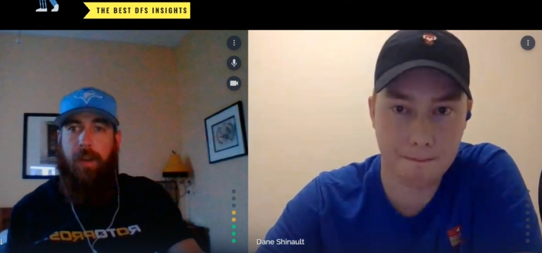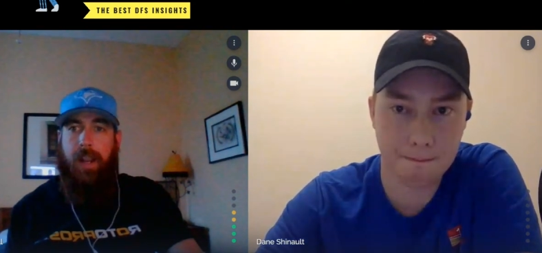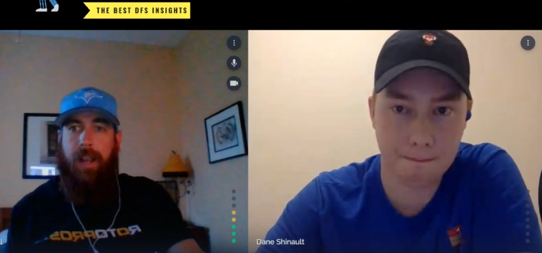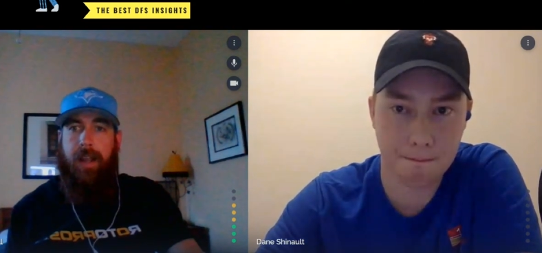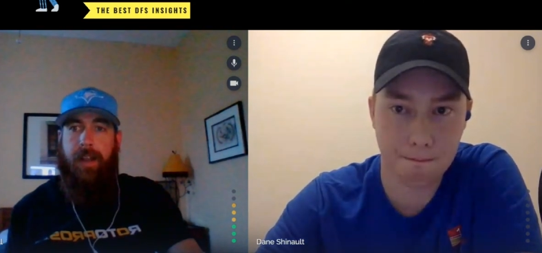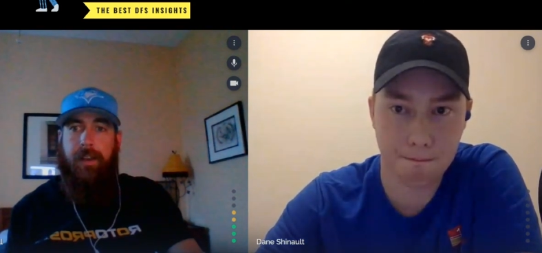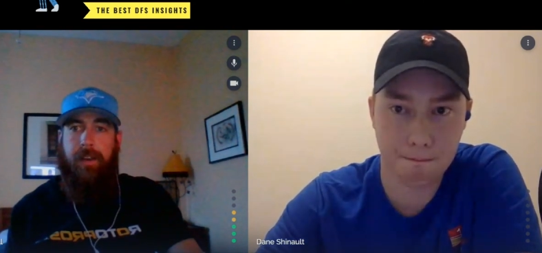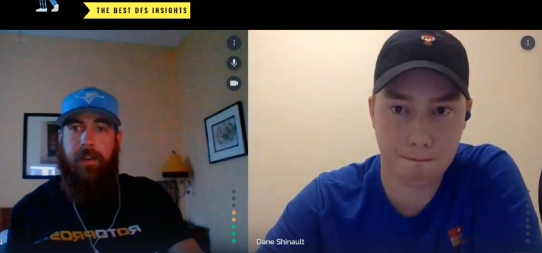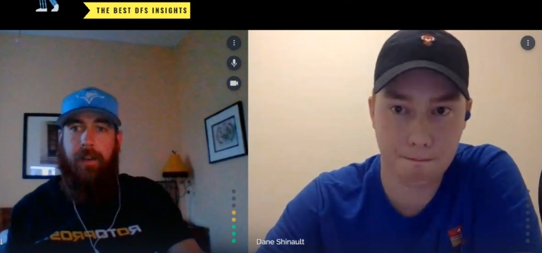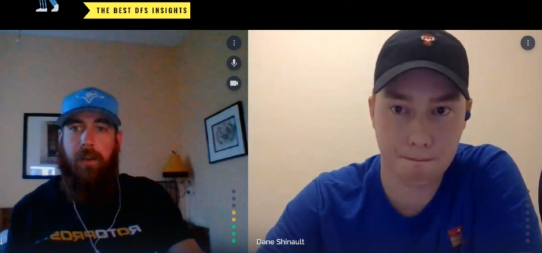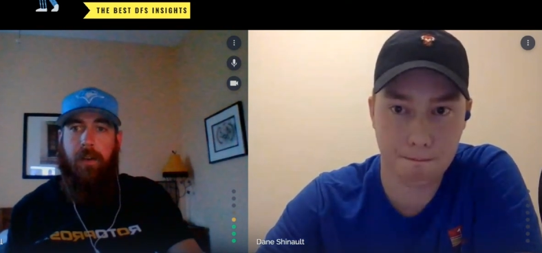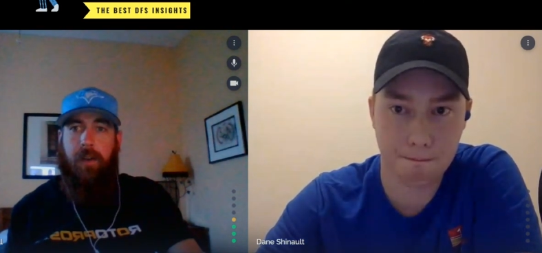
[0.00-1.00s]
Speaker 1: And
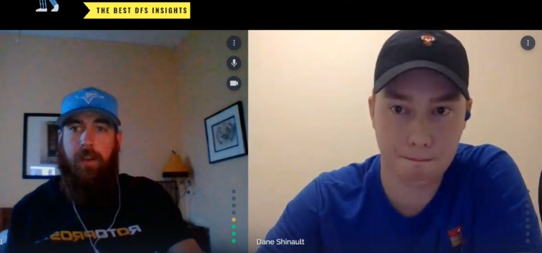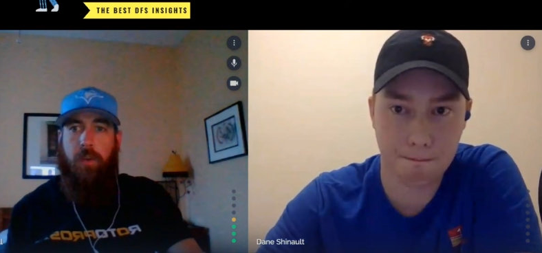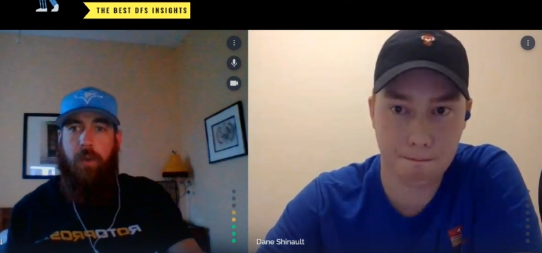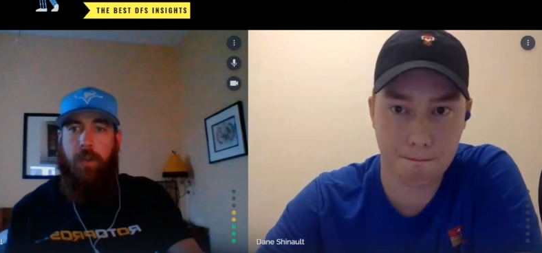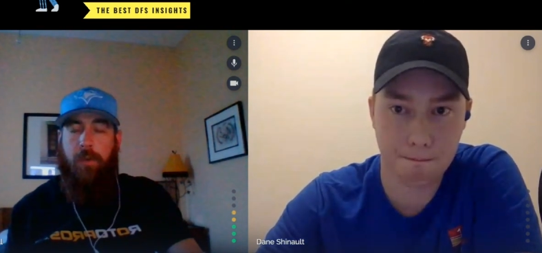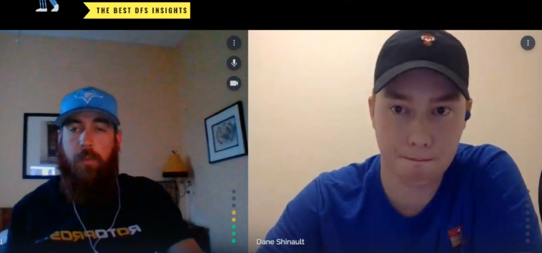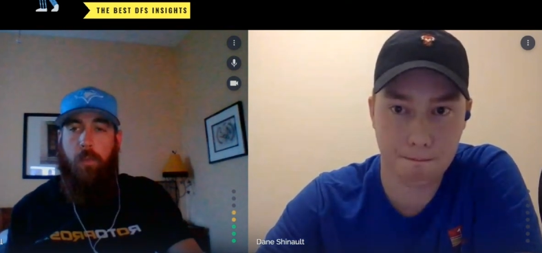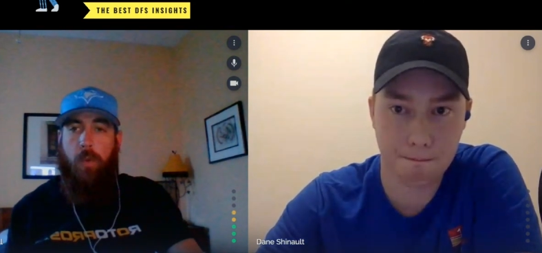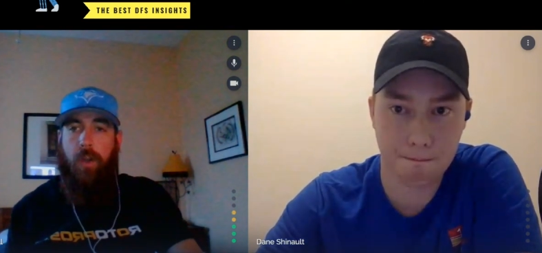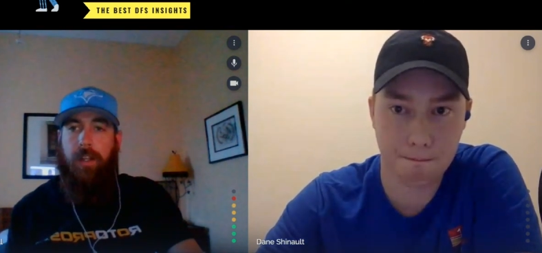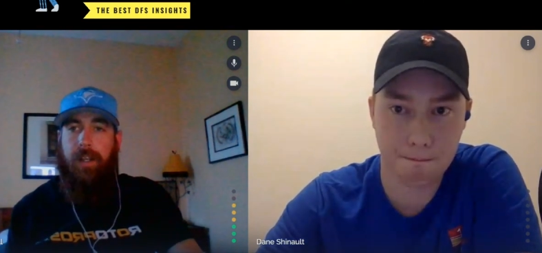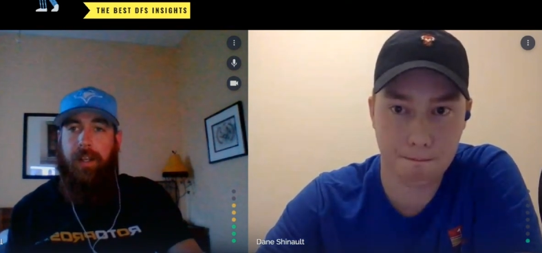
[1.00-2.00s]
you could
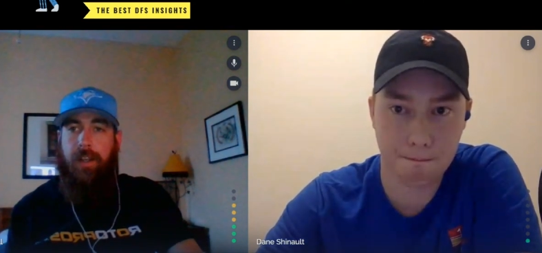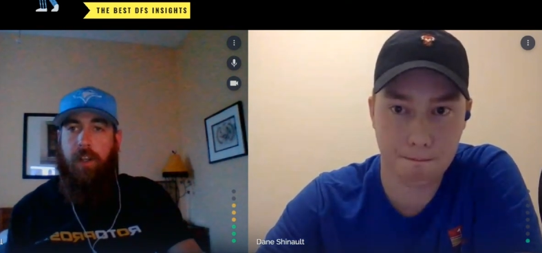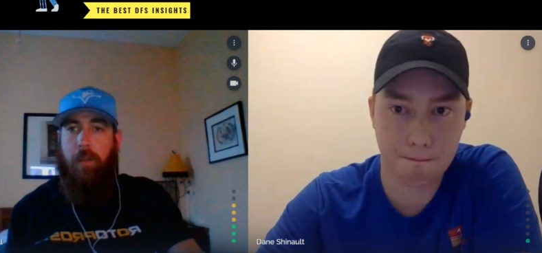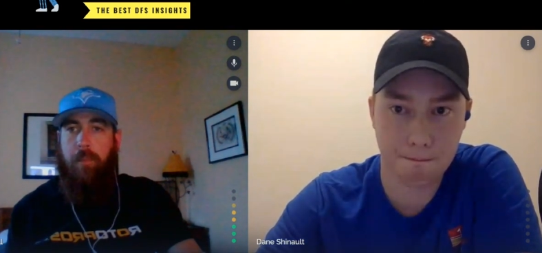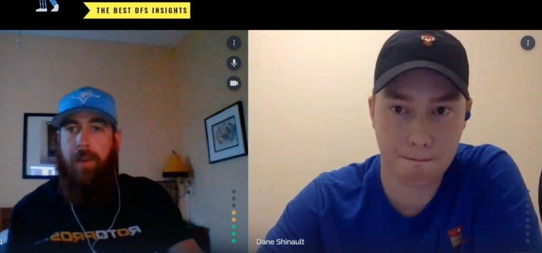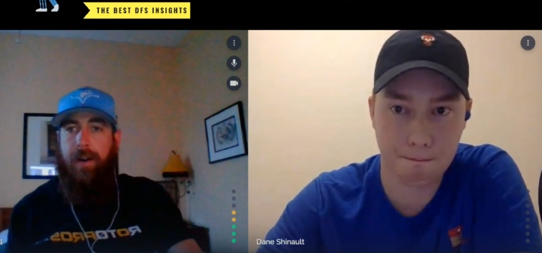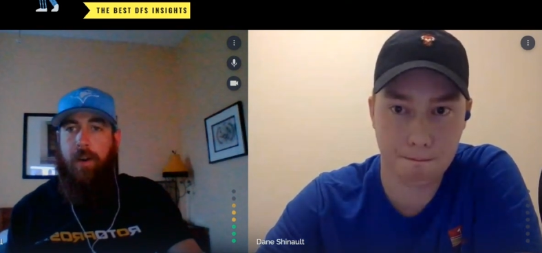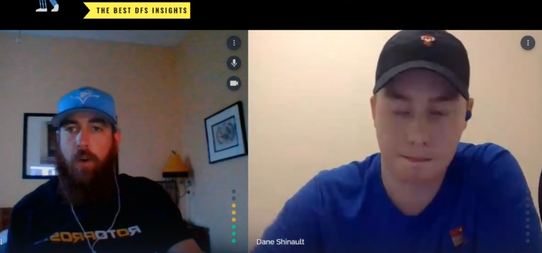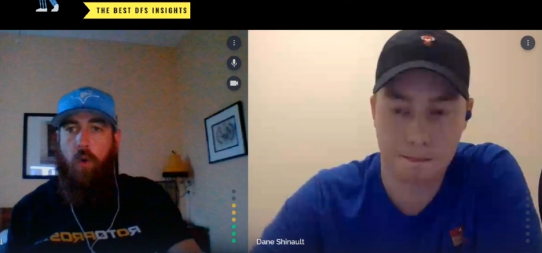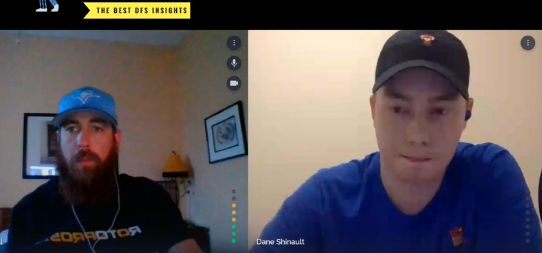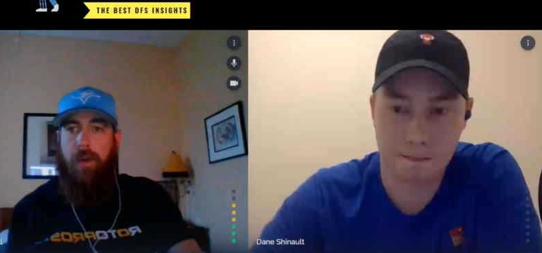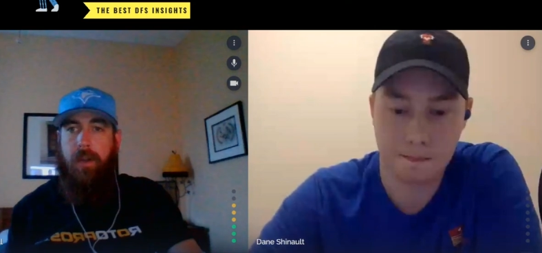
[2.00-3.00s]
really, you could pair
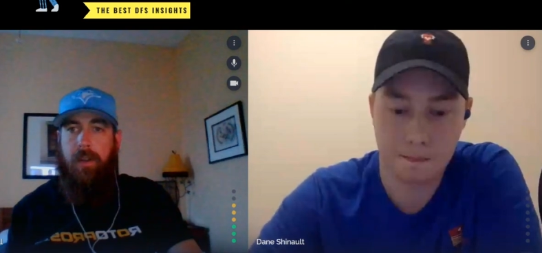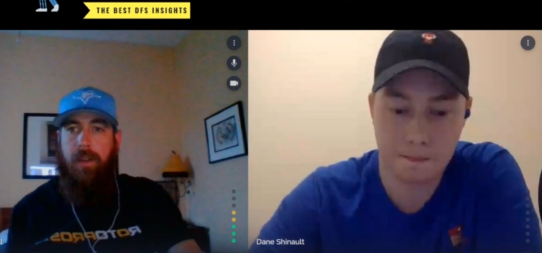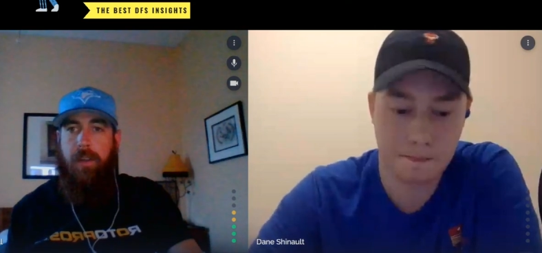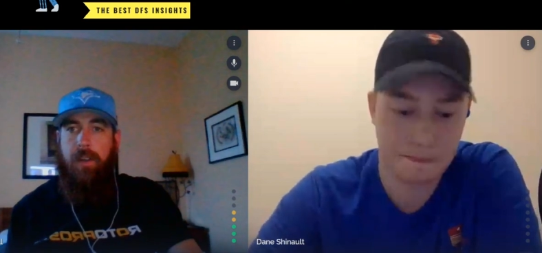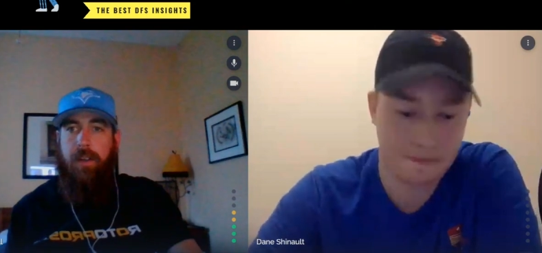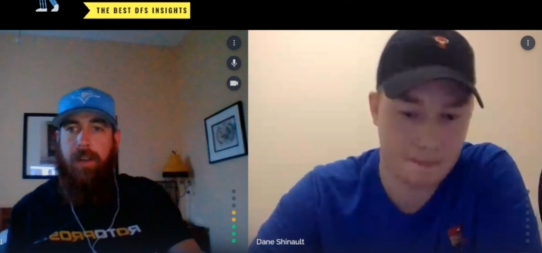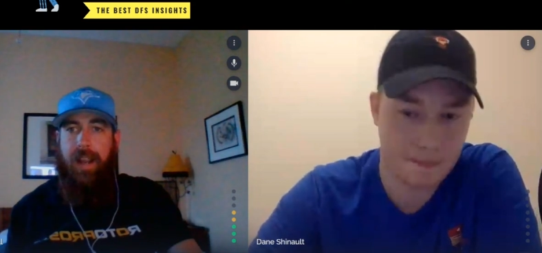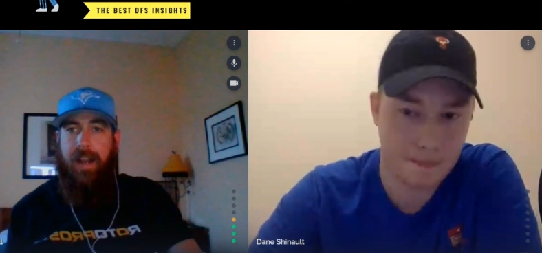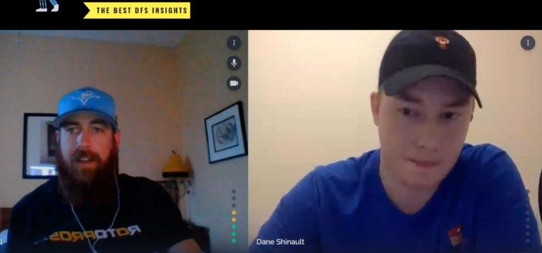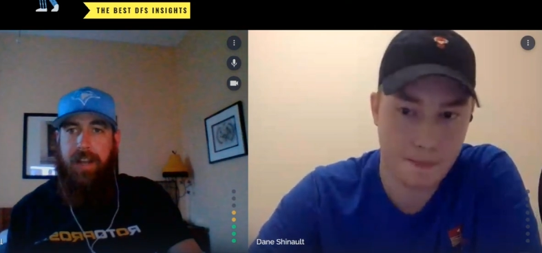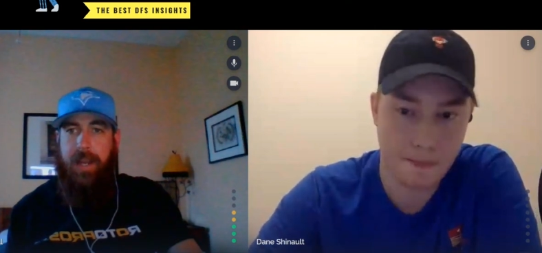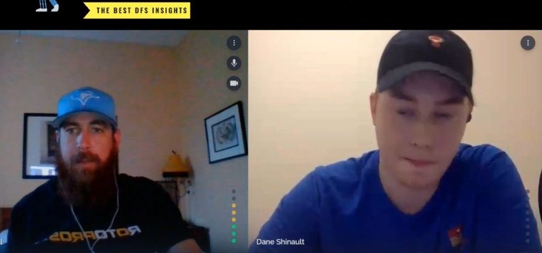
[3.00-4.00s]
Homa
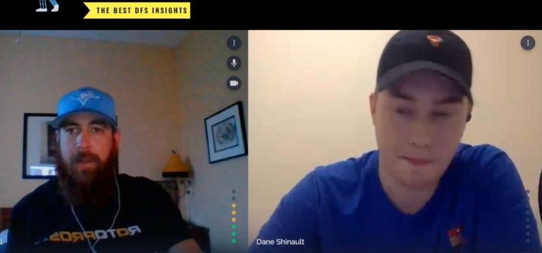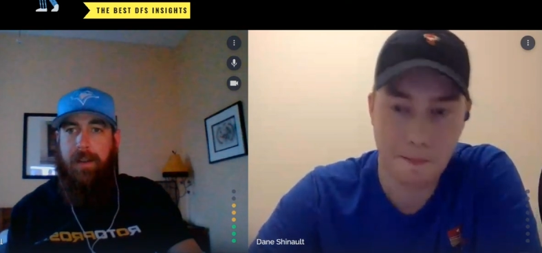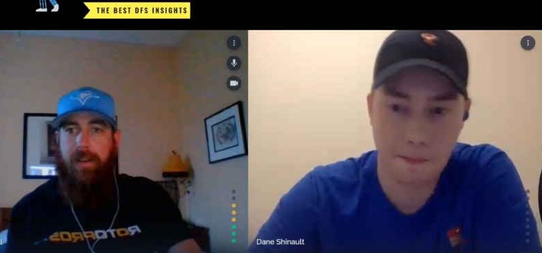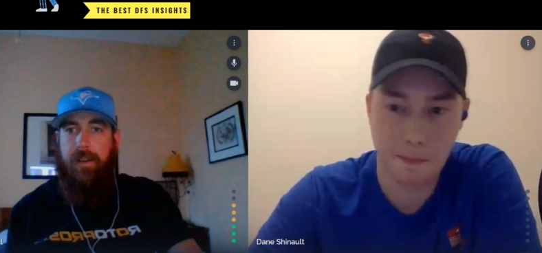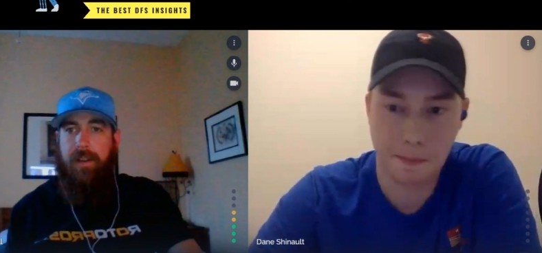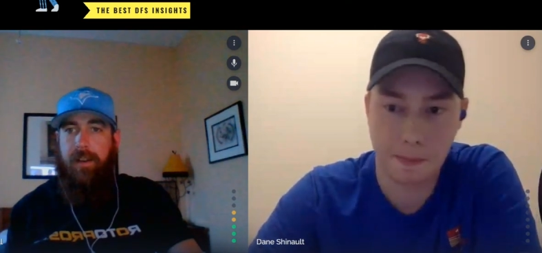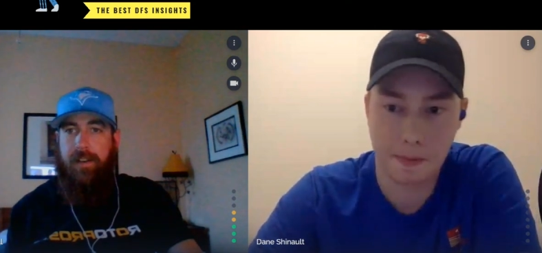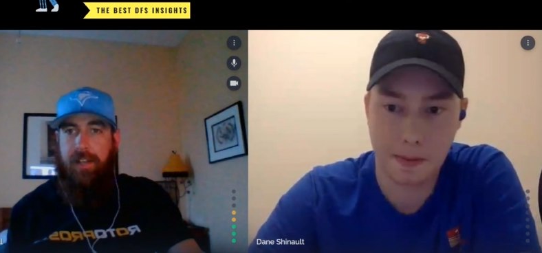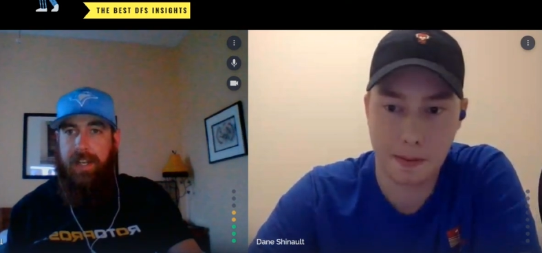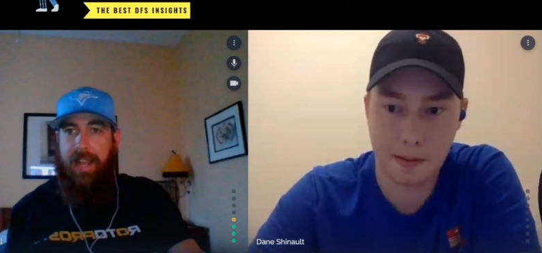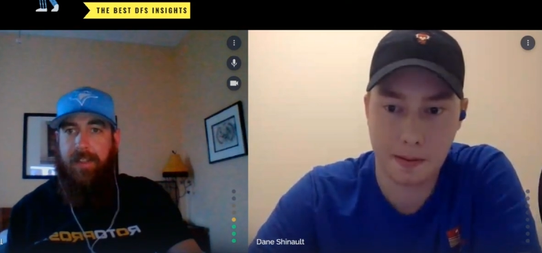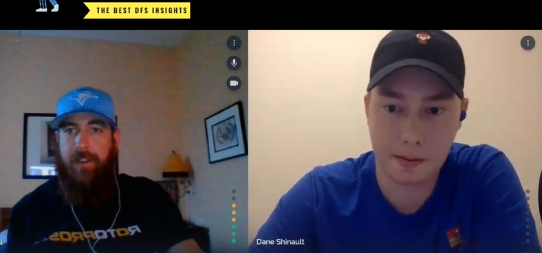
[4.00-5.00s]
and Dahmen
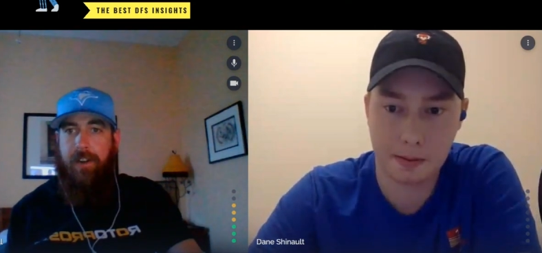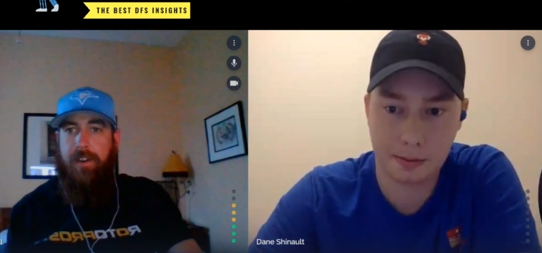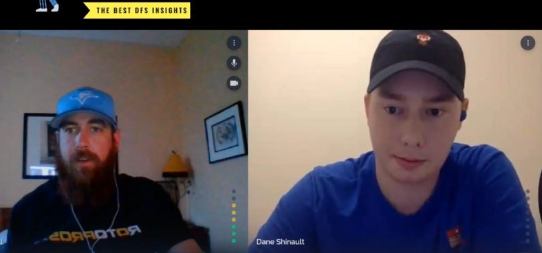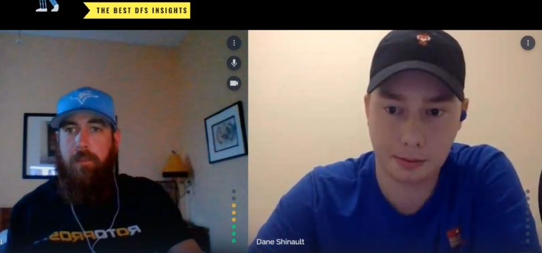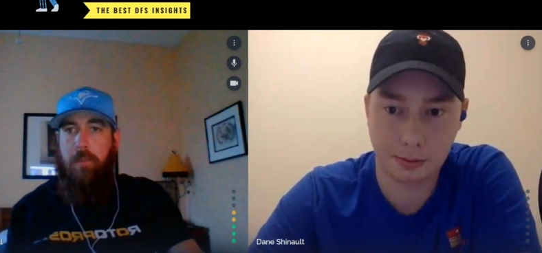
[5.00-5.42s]
together,